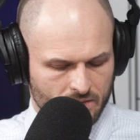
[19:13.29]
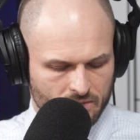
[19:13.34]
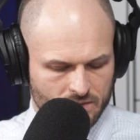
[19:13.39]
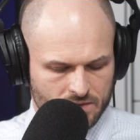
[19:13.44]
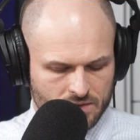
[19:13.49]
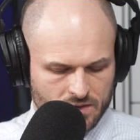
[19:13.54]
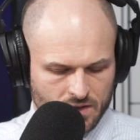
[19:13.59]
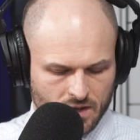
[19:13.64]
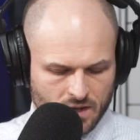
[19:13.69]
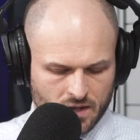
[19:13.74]
that
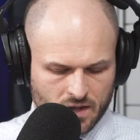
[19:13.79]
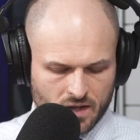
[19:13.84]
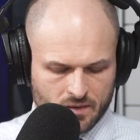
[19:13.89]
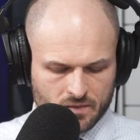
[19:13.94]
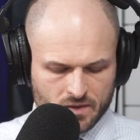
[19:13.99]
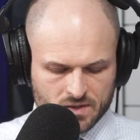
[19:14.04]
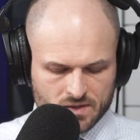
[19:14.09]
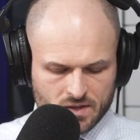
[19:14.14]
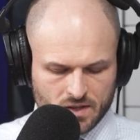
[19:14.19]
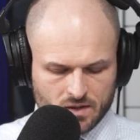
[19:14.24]
was can
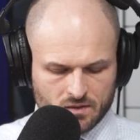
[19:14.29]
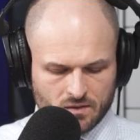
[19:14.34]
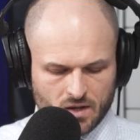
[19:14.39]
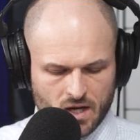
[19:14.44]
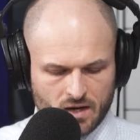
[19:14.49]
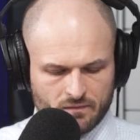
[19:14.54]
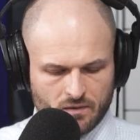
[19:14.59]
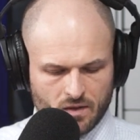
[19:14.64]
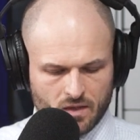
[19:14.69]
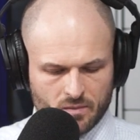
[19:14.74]
be seen
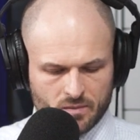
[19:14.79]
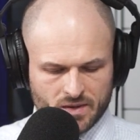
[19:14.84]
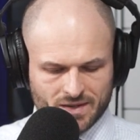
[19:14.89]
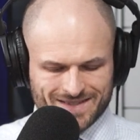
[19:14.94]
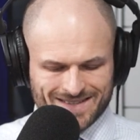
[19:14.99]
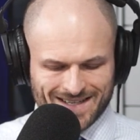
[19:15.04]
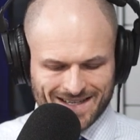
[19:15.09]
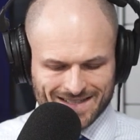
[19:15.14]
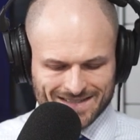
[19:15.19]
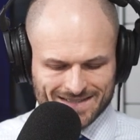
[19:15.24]
live on the
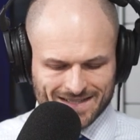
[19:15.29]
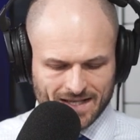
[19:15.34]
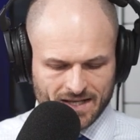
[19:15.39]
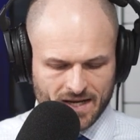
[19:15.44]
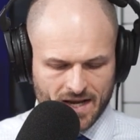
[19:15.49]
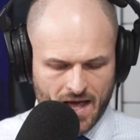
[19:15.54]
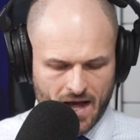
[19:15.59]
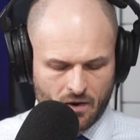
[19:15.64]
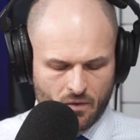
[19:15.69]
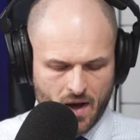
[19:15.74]
BCSN
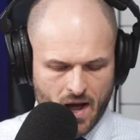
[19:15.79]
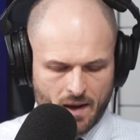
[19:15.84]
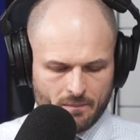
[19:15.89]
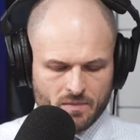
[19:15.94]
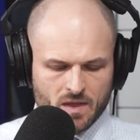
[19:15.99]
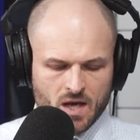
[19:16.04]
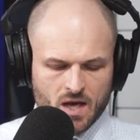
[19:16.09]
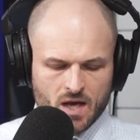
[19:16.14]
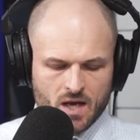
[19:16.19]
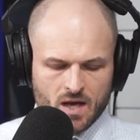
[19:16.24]
Now
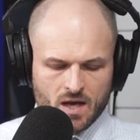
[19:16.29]
app.